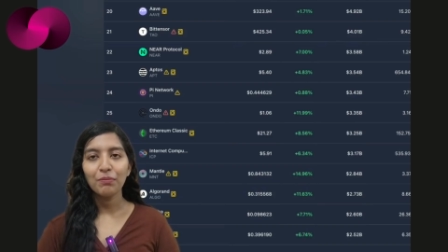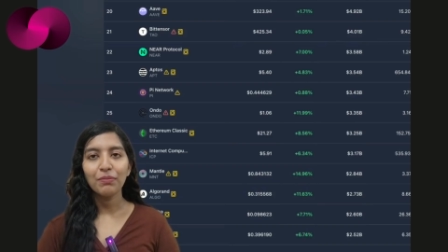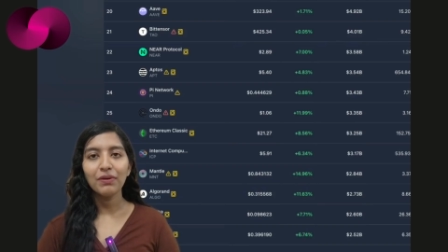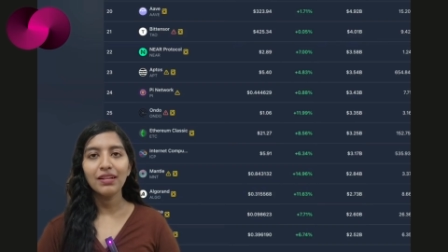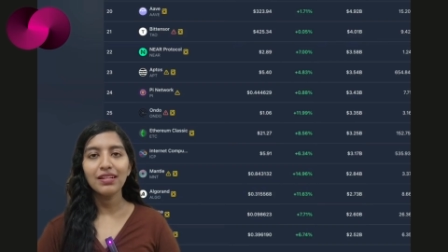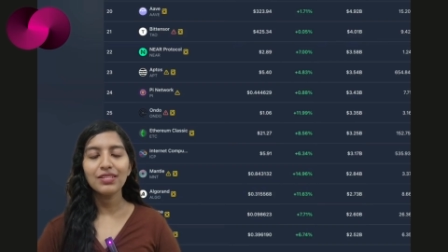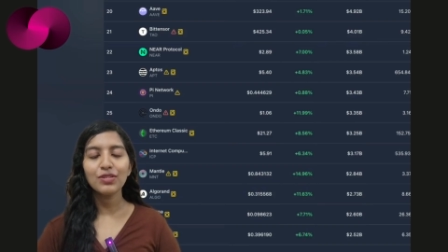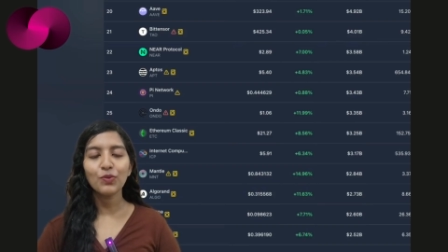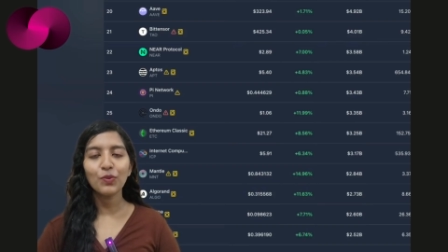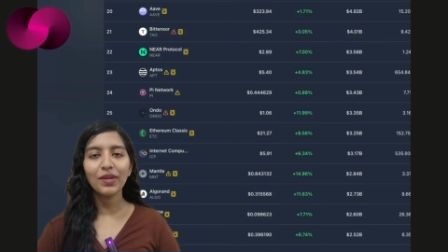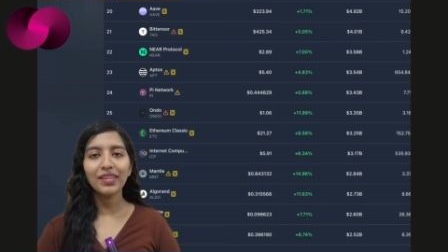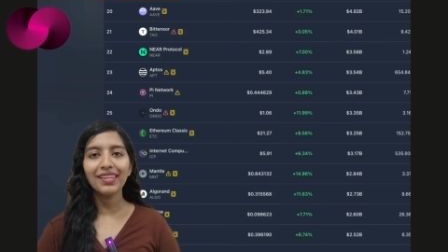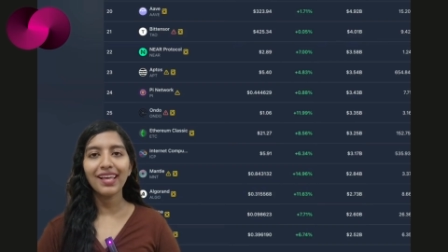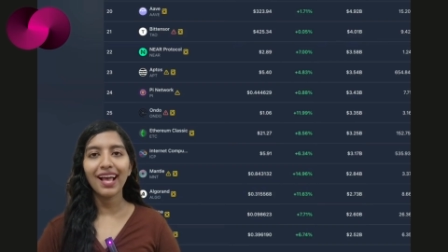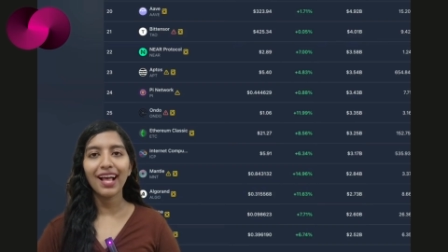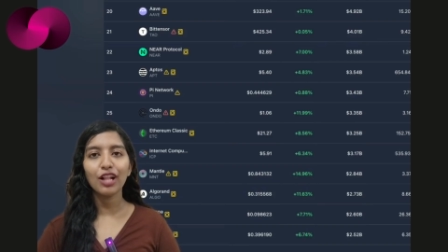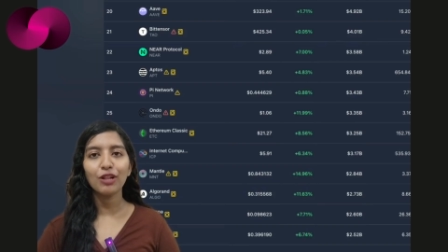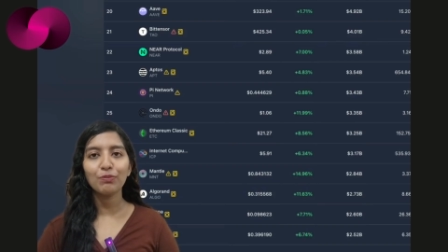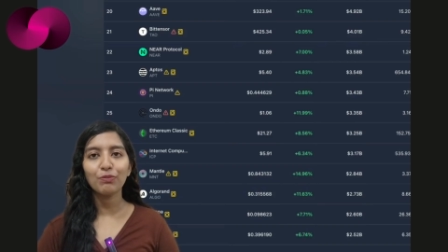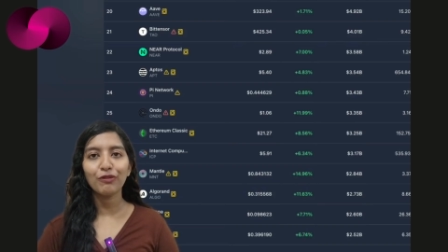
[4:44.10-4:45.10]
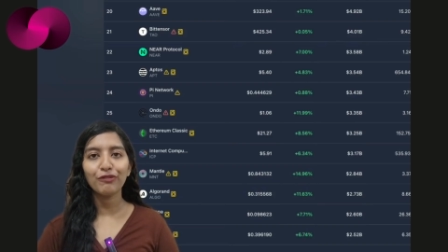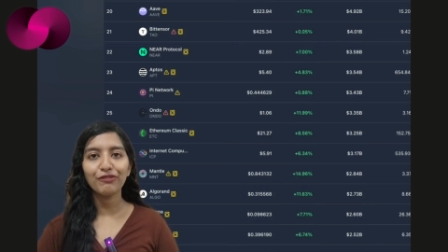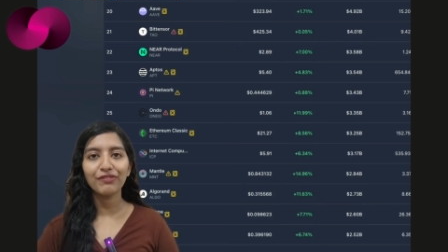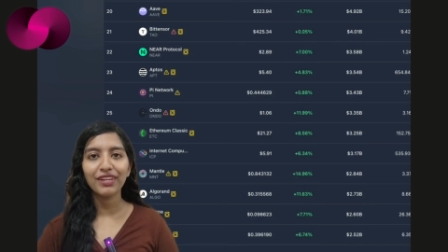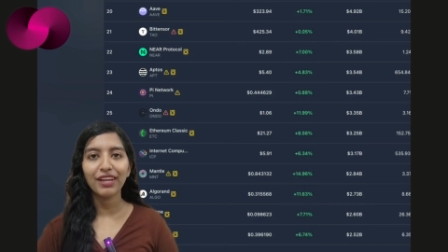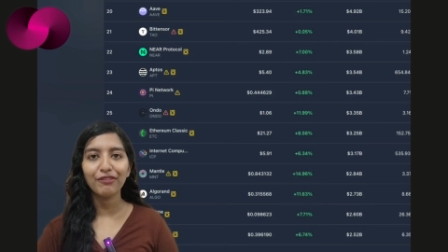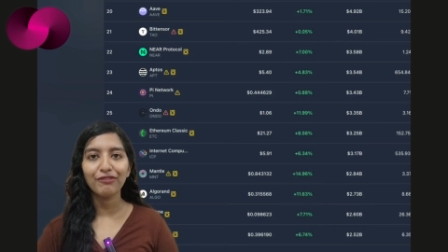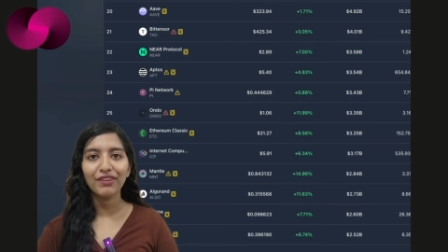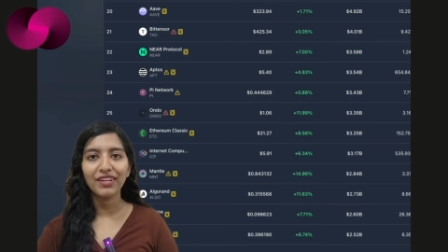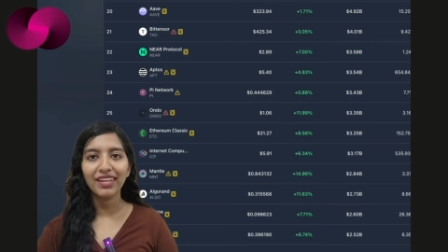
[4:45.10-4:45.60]
Built with the help of
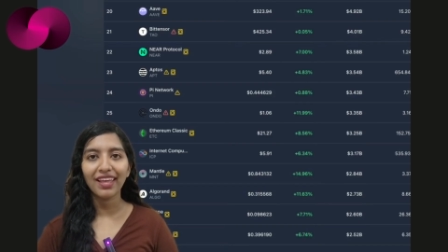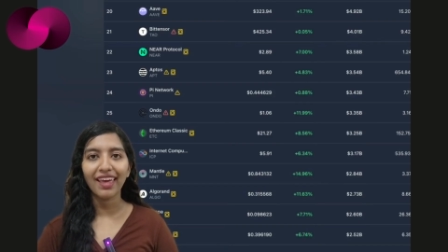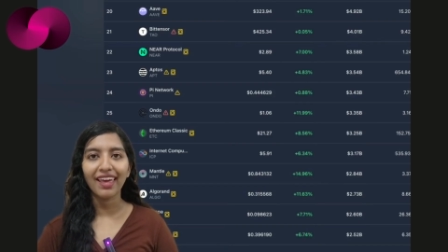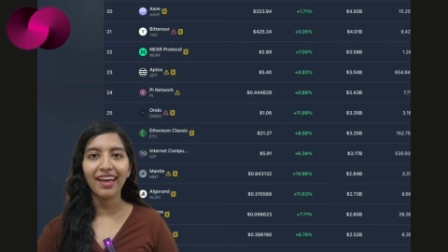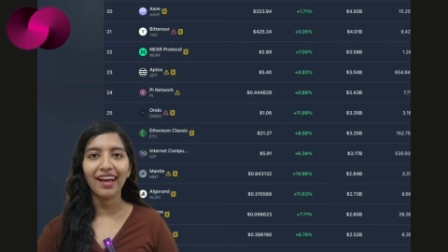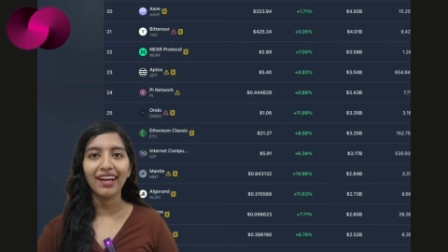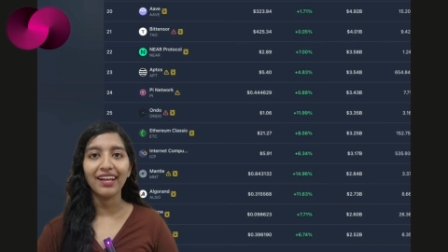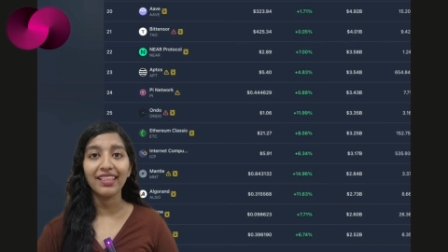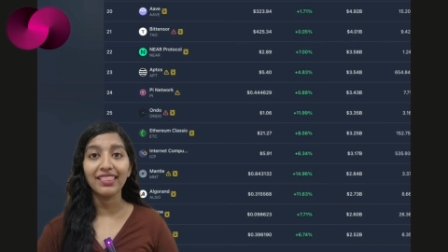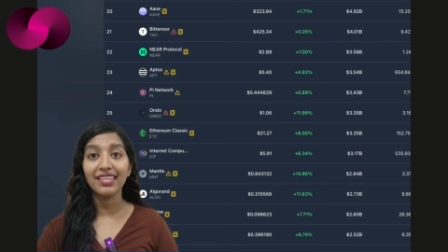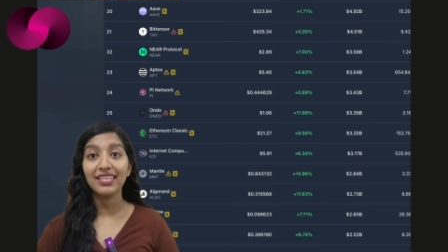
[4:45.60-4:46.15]
Caffeine AI,